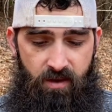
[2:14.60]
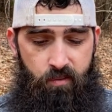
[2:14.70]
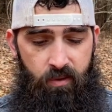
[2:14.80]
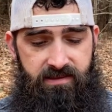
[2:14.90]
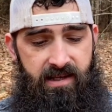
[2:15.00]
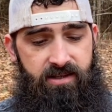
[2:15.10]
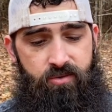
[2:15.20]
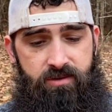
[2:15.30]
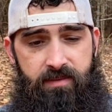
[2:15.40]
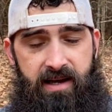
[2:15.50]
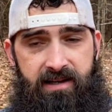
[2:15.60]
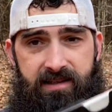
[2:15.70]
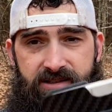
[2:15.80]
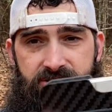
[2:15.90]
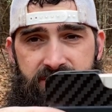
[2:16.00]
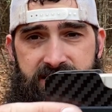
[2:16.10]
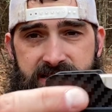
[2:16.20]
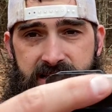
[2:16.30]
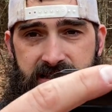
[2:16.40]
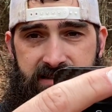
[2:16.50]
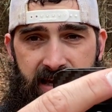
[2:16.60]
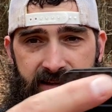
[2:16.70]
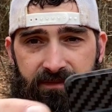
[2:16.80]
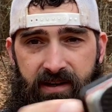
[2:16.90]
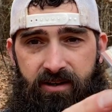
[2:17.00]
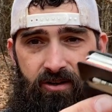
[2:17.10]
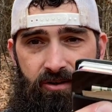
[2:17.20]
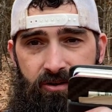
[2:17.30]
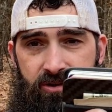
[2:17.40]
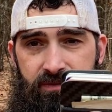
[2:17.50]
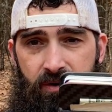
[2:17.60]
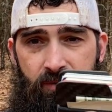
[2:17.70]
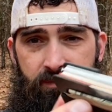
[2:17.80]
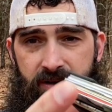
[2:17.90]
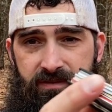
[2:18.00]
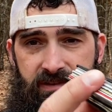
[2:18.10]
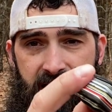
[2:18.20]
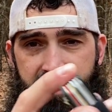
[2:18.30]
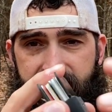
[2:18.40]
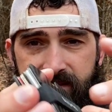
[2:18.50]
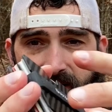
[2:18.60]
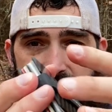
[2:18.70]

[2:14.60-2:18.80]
One thing cool about it is you can see it's got the finger groove on both sides.